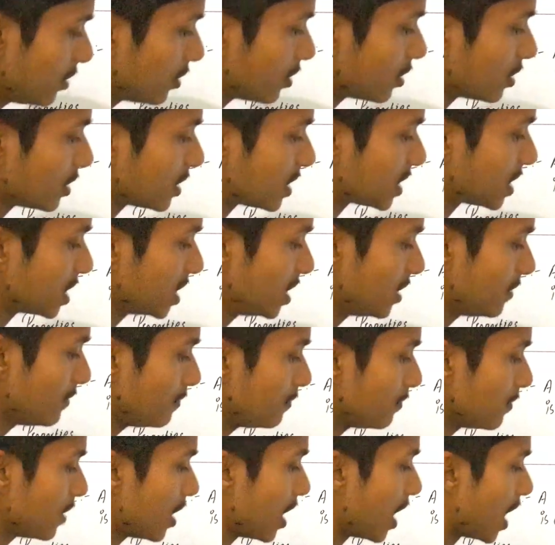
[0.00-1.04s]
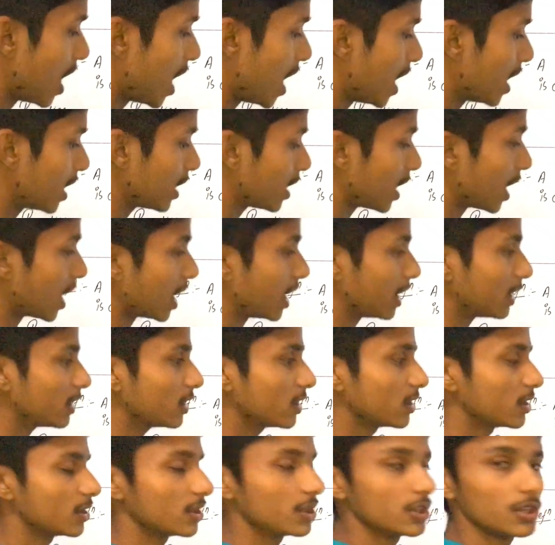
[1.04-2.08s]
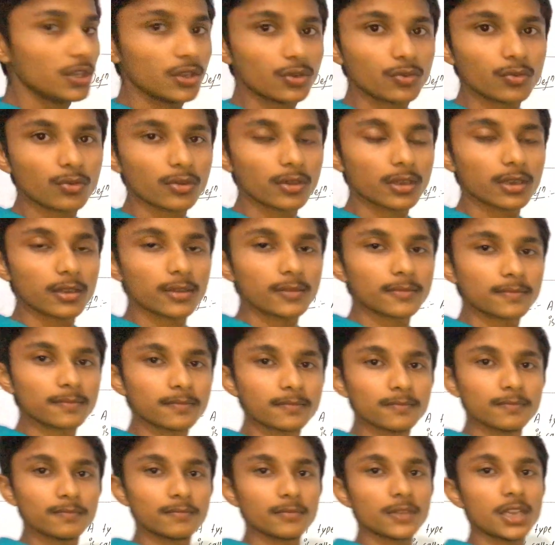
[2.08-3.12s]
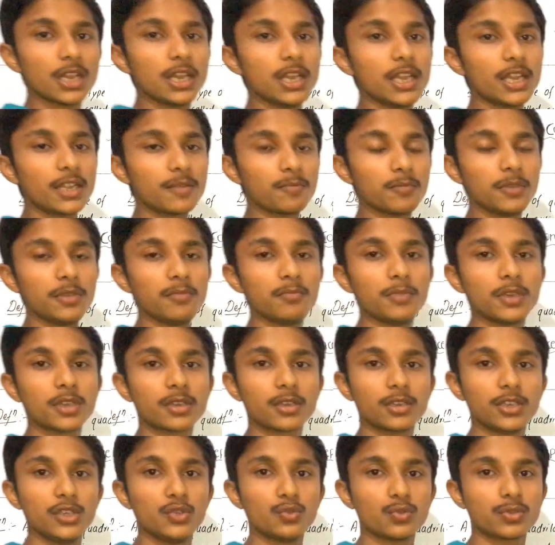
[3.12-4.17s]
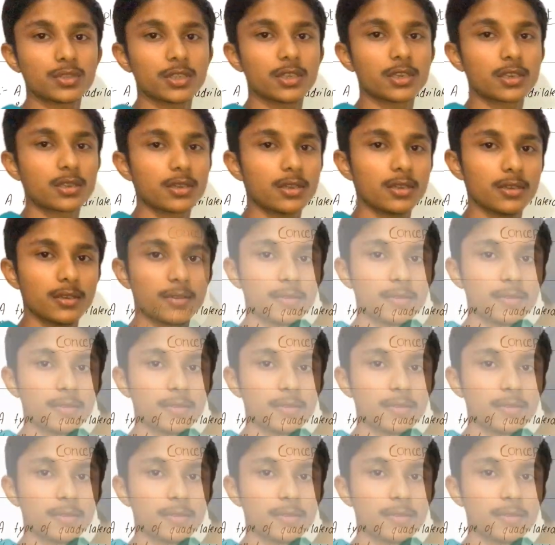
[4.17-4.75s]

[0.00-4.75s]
on a same arc are equal. Let me make a new circle.